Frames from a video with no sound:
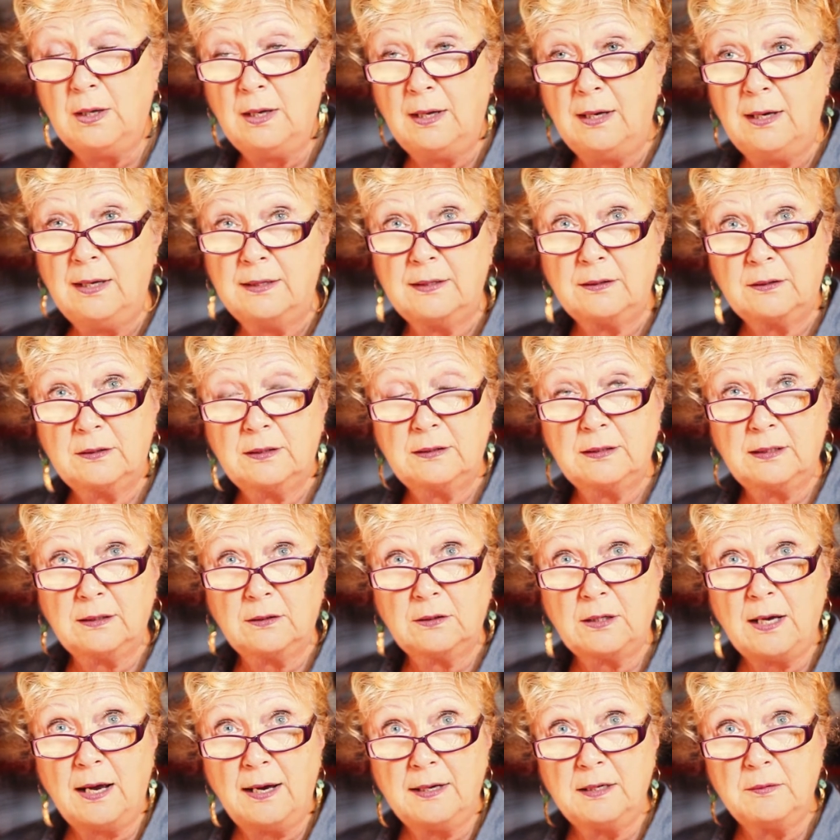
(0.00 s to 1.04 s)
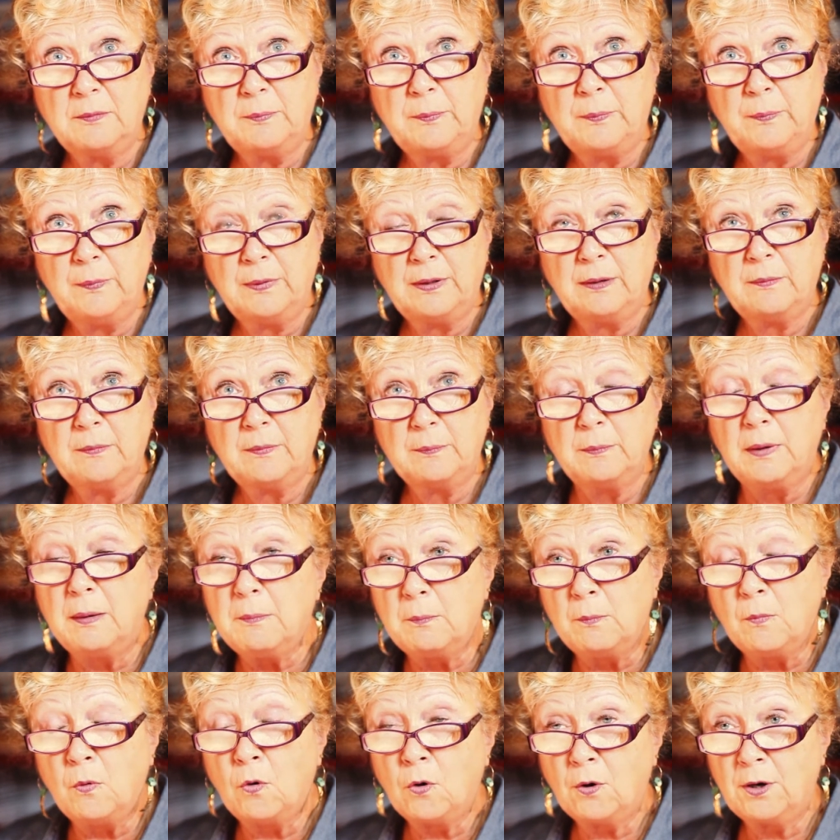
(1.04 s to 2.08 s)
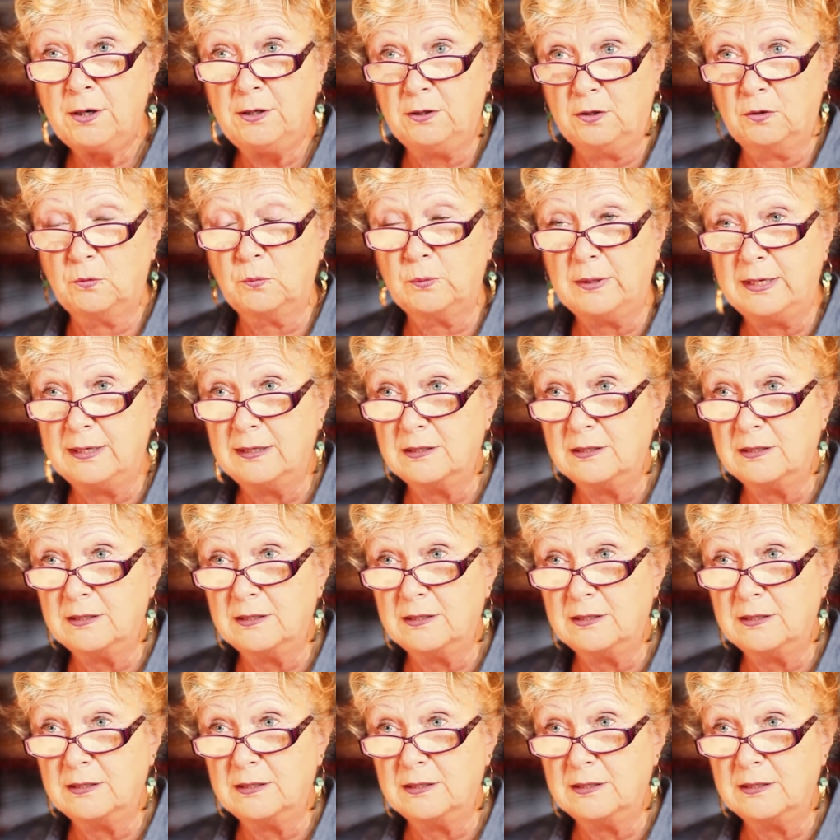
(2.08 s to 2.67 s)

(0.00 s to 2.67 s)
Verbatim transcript: they're they're kind of memorial rings